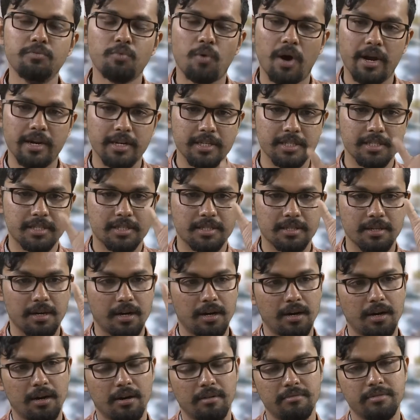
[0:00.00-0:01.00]
One is
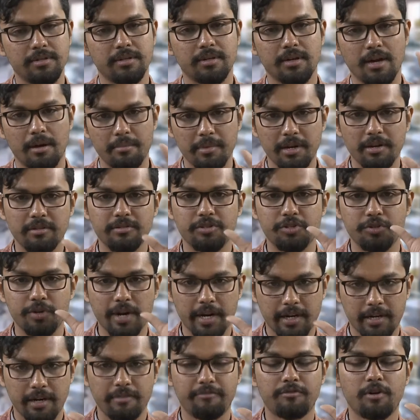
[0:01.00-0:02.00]
uh, coming
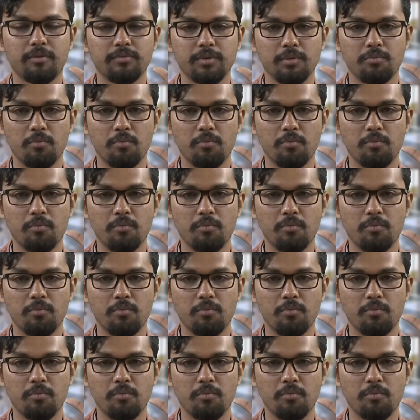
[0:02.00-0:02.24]
directly from